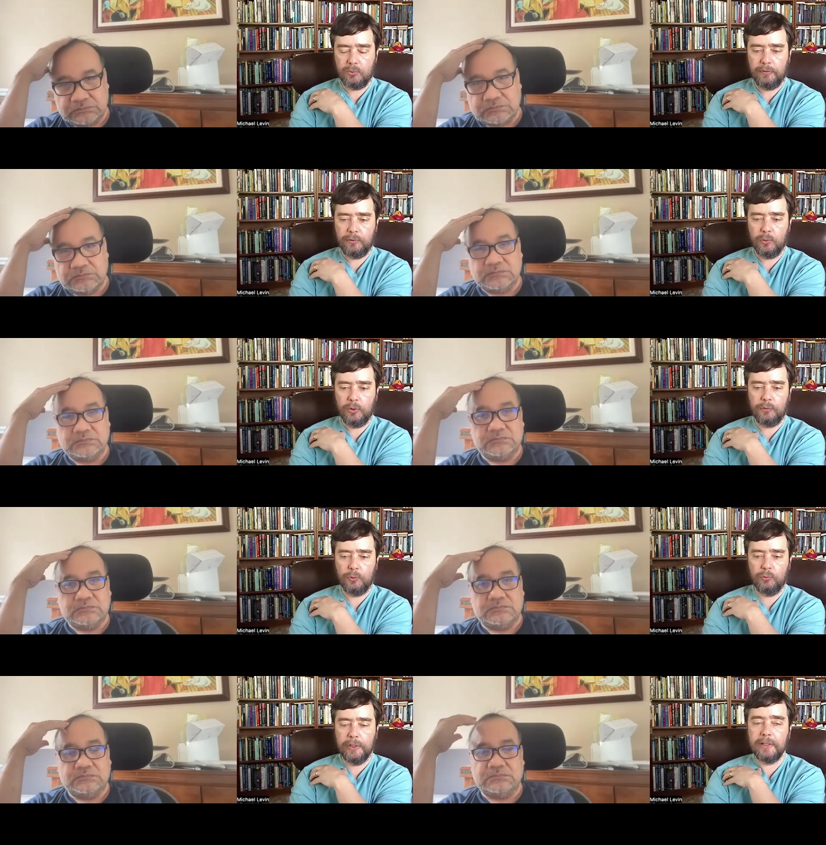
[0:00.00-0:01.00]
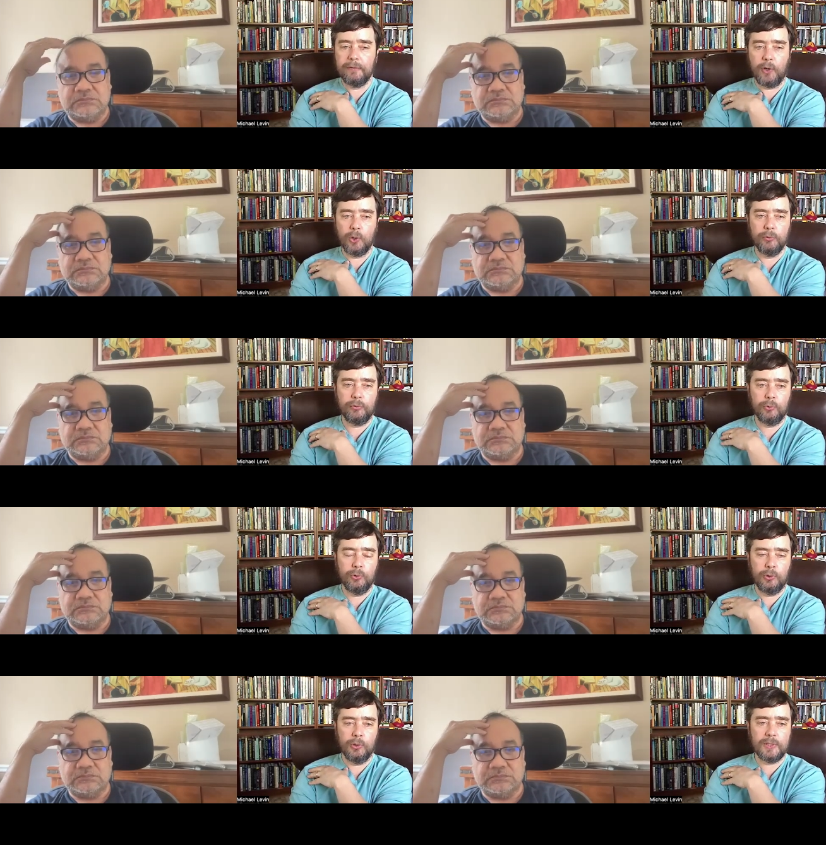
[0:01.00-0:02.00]
Speaker 1: Where if you if you really follow through
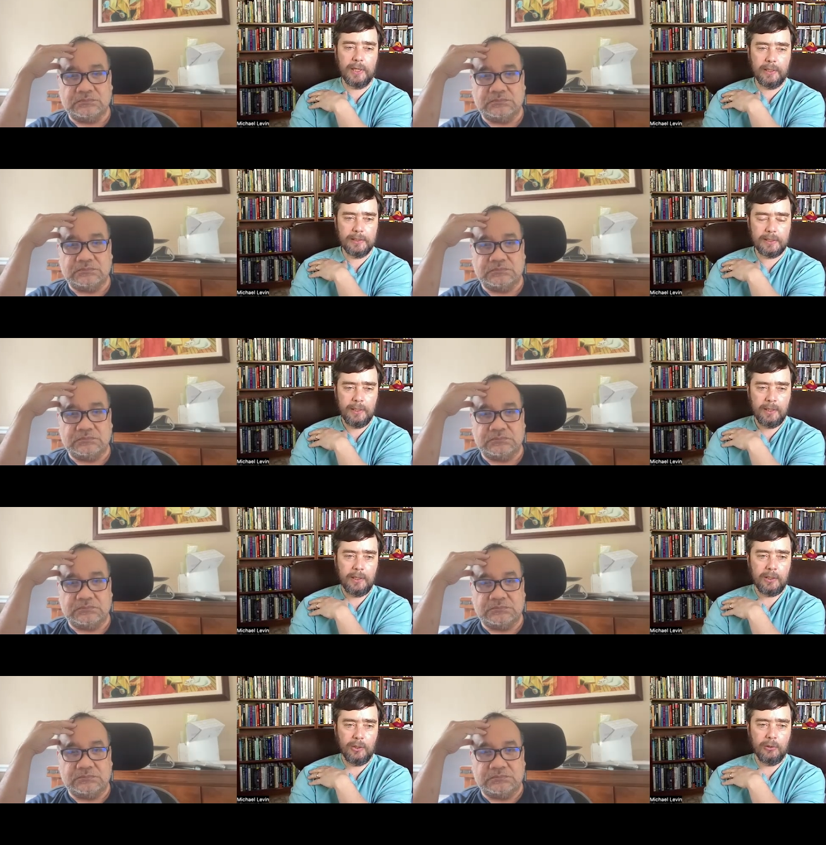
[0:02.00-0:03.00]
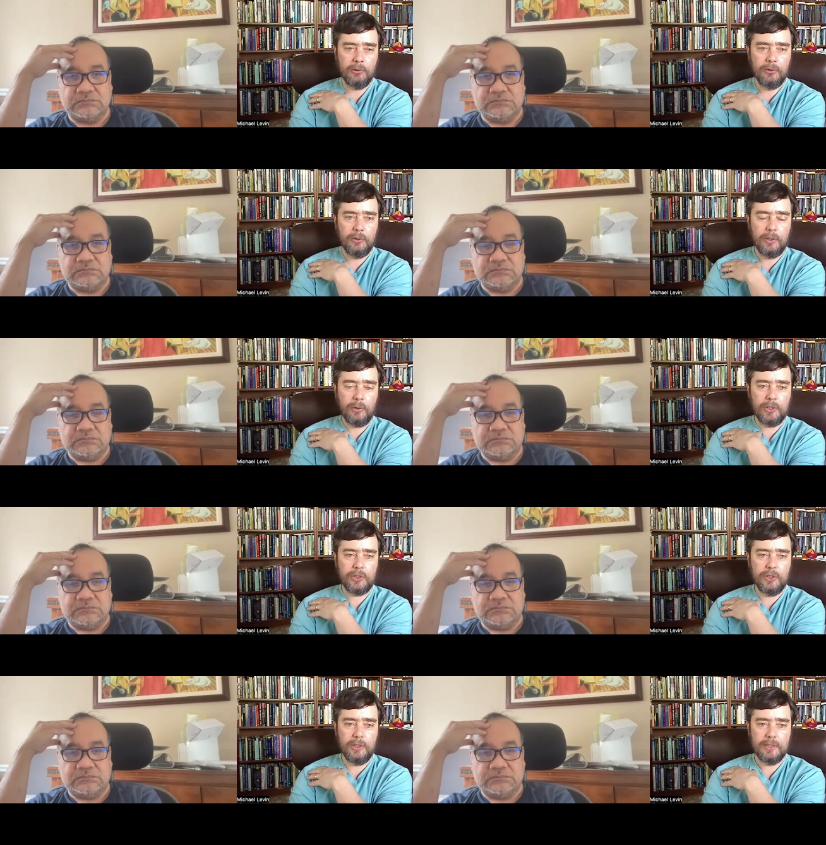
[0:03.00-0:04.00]
neuroscience, you know, the
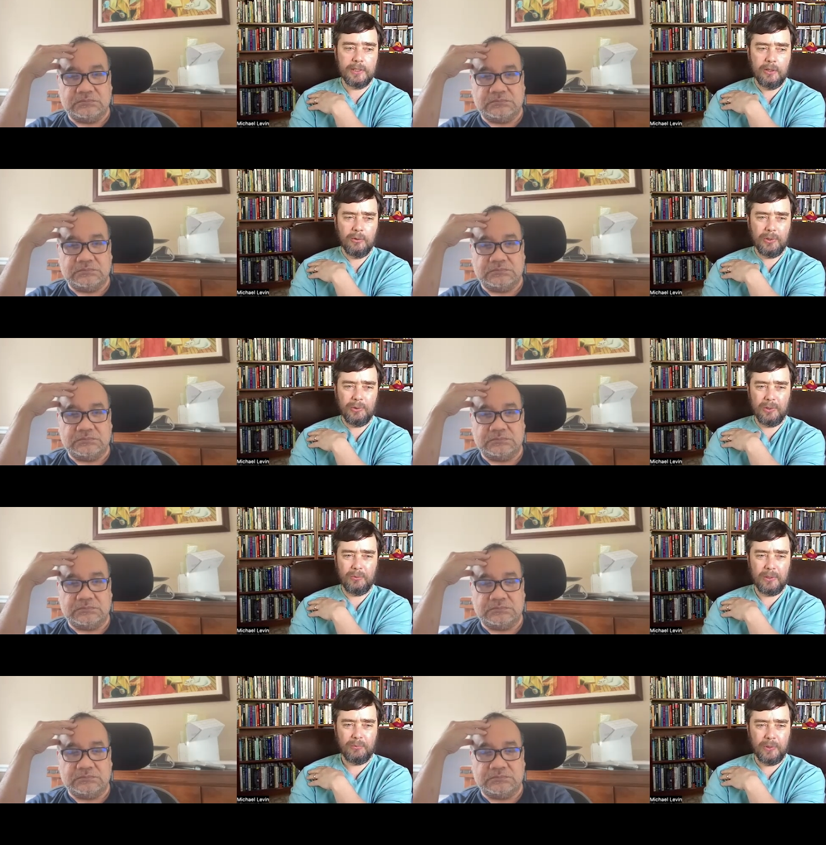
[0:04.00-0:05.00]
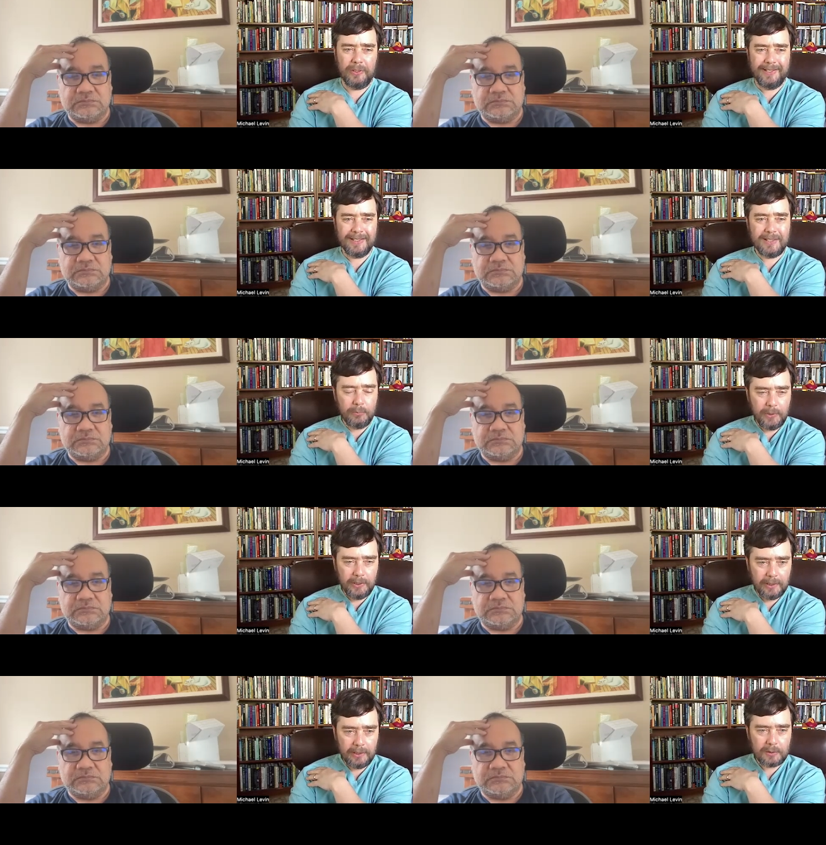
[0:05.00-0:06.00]
question is what what what what does it
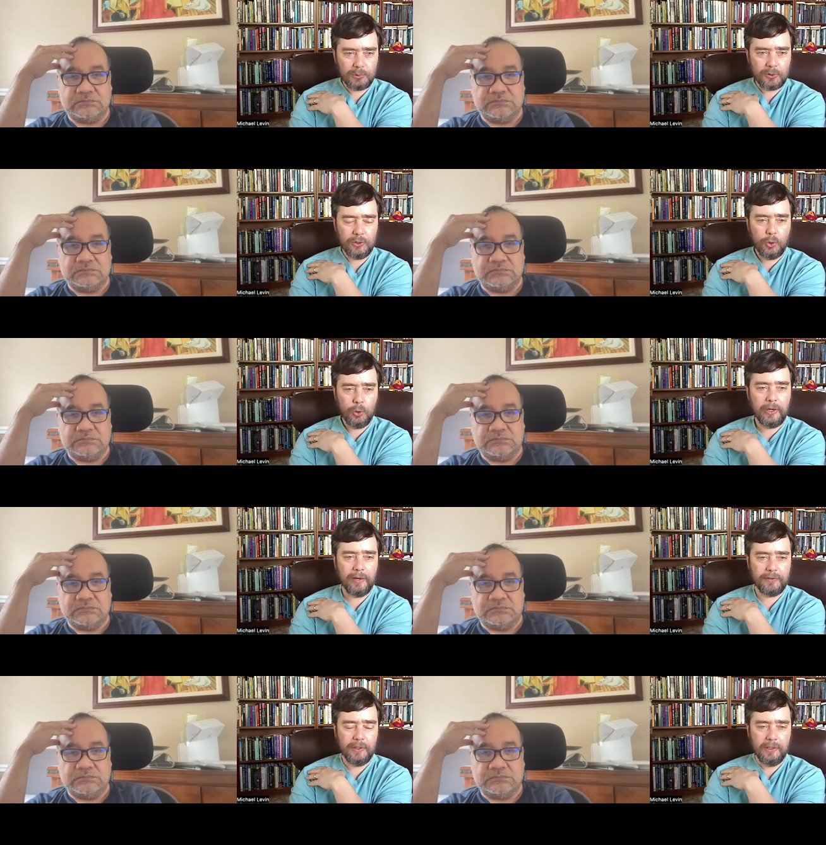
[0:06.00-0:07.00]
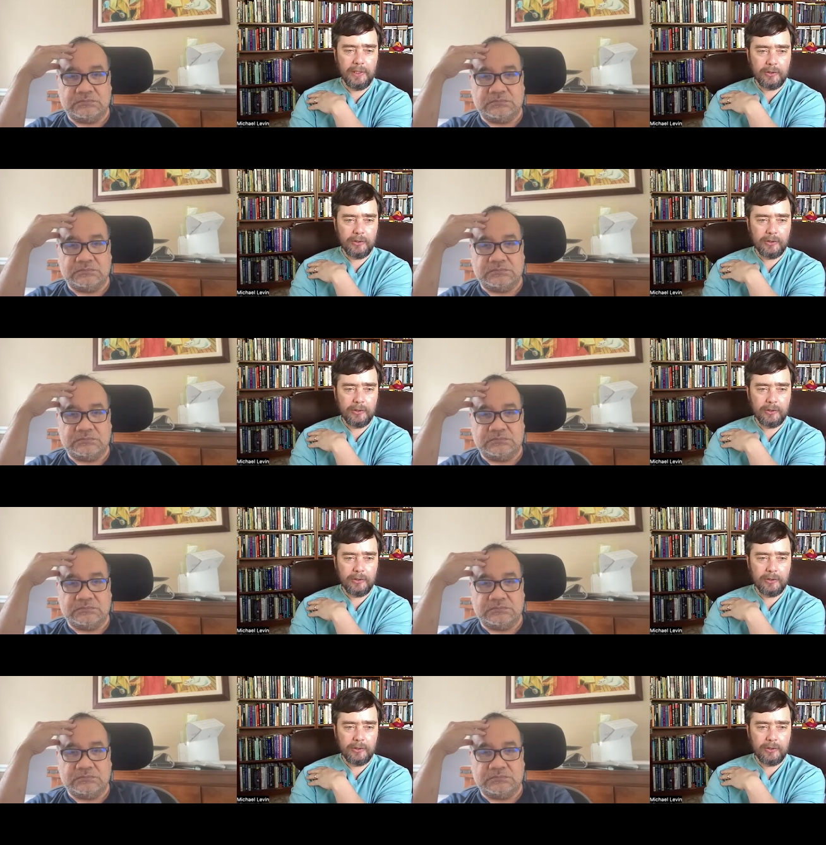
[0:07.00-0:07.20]
mean that this person could have done